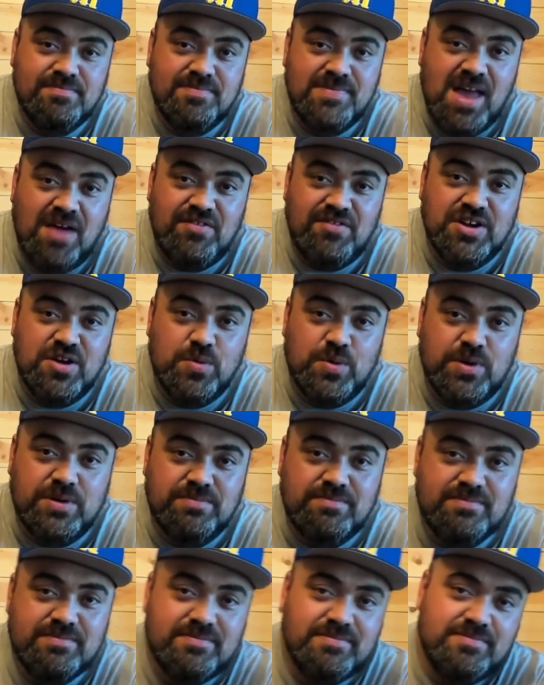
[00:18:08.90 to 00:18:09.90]
Have a good one.
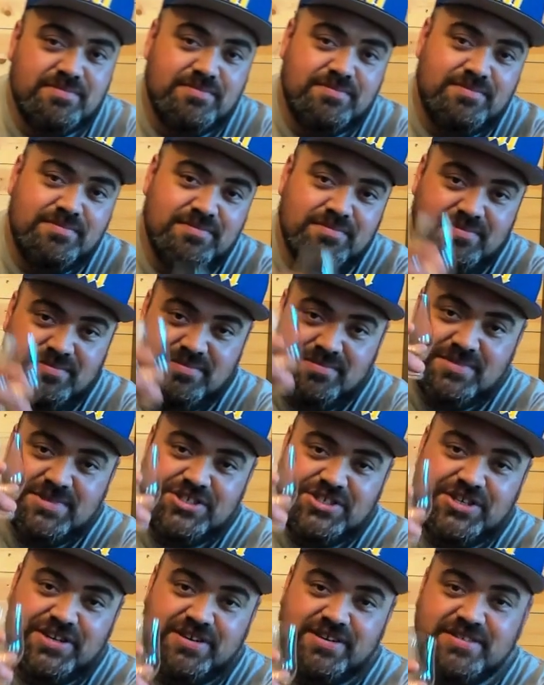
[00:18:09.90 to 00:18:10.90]

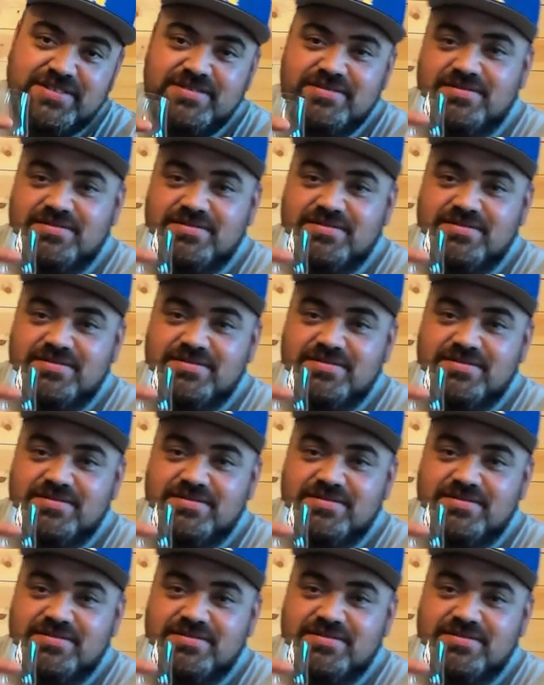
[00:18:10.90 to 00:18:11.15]
Cheers.